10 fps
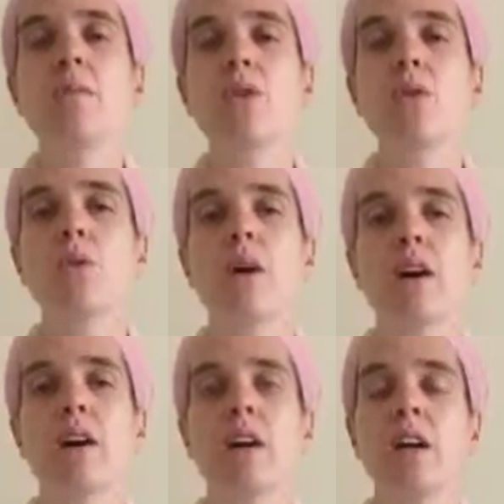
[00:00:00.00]
You
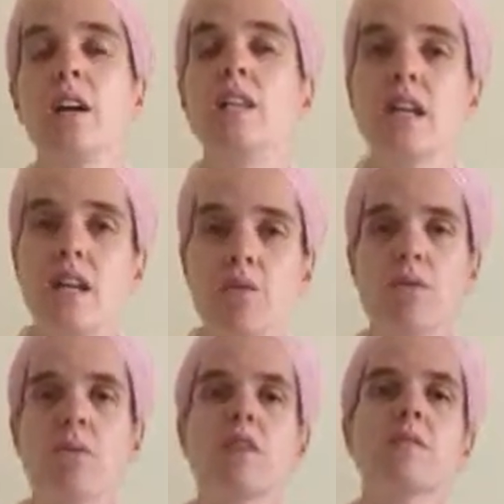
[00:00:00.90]
are taking
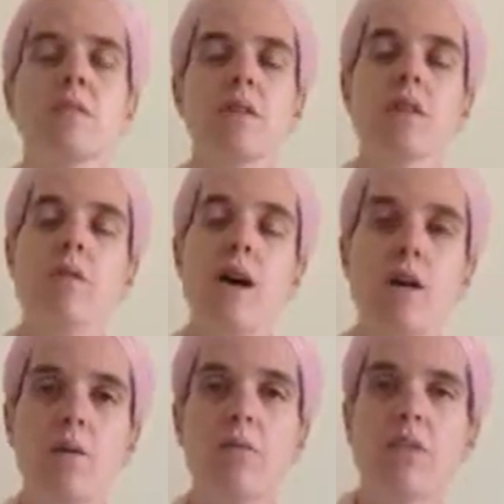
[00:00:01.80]
responsibility.
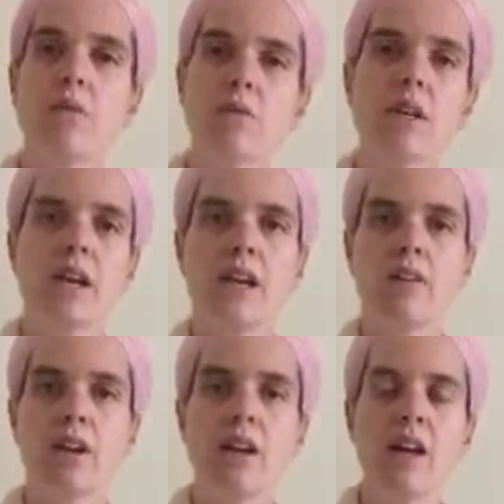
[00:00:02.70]
Wow, I'm feeling really
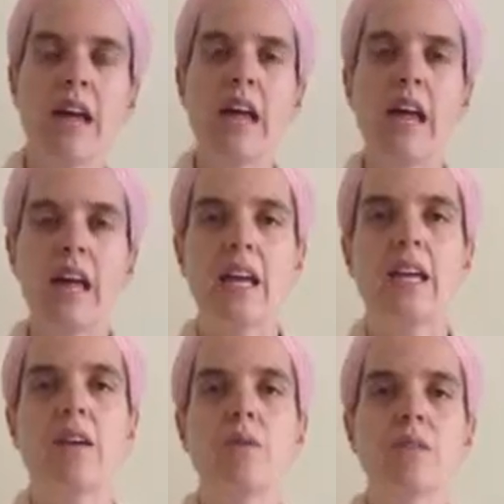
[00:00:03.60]
angry,
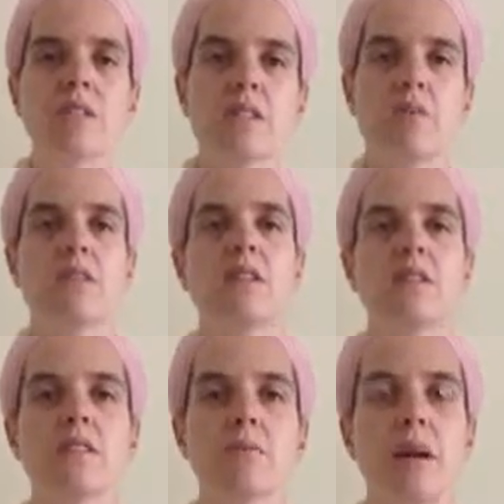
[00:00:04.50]
and I want to see what this
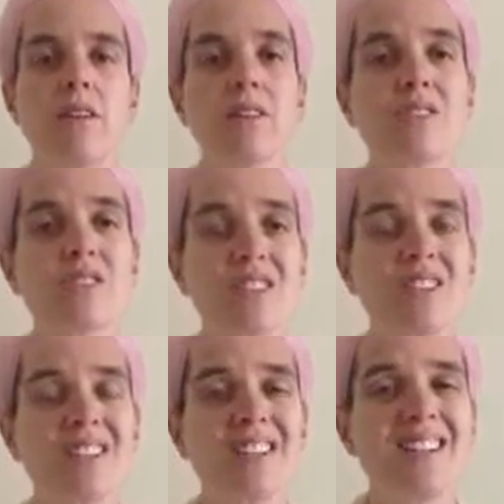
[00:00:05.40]
is about. Because
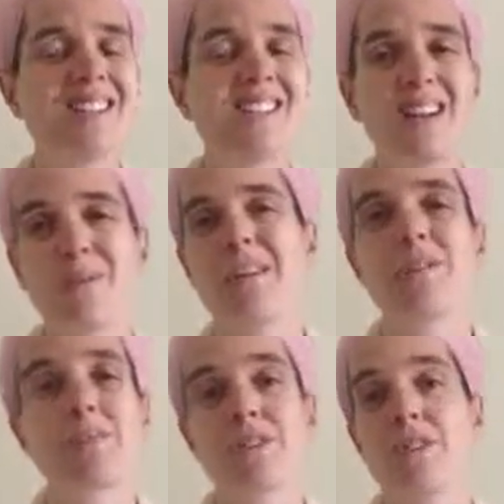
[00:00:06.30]
generally, it's not about
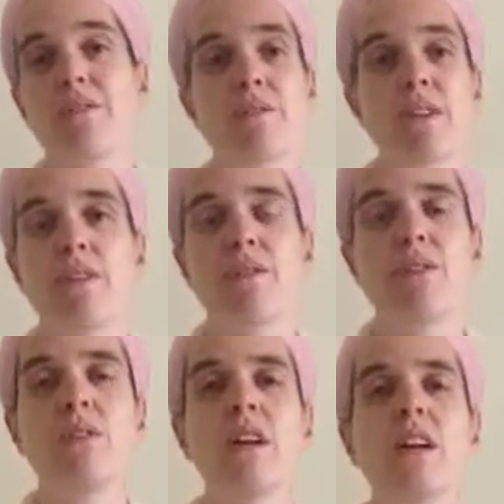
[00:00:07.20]
the person in front of
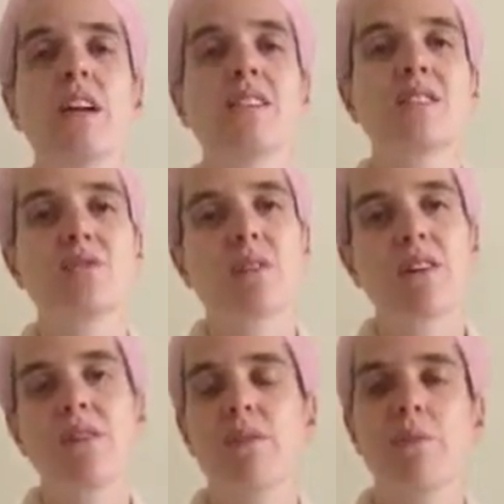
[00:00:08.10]
you. It's a
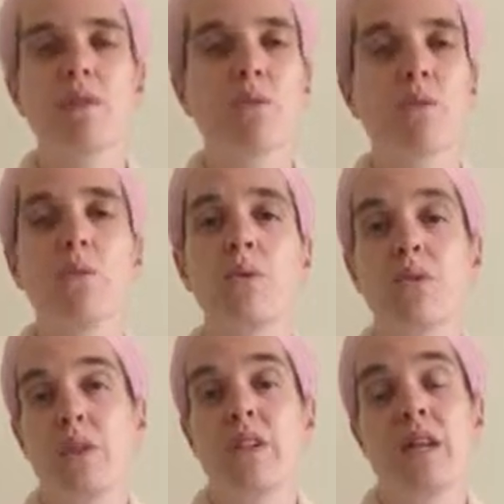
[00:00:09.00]
trigger from an old wound
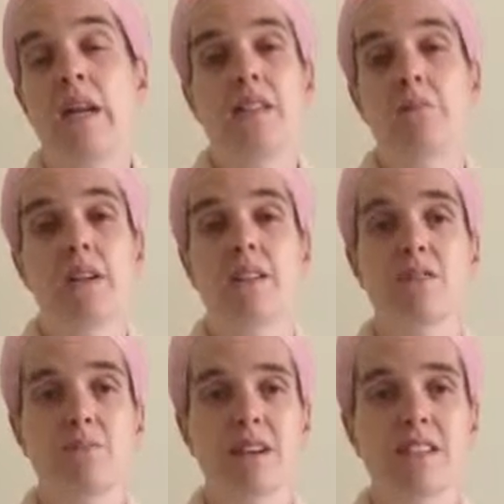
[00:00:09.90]
that hasn't been
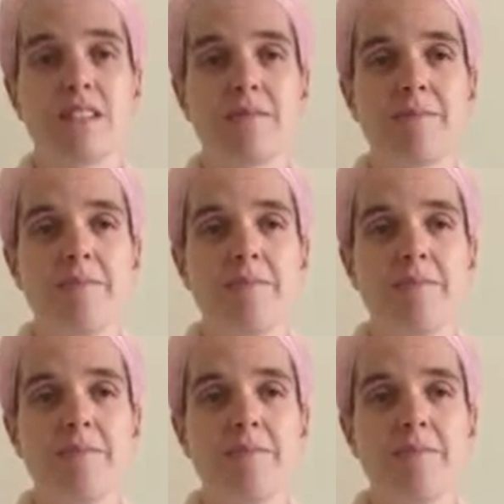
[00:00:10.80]
expressed.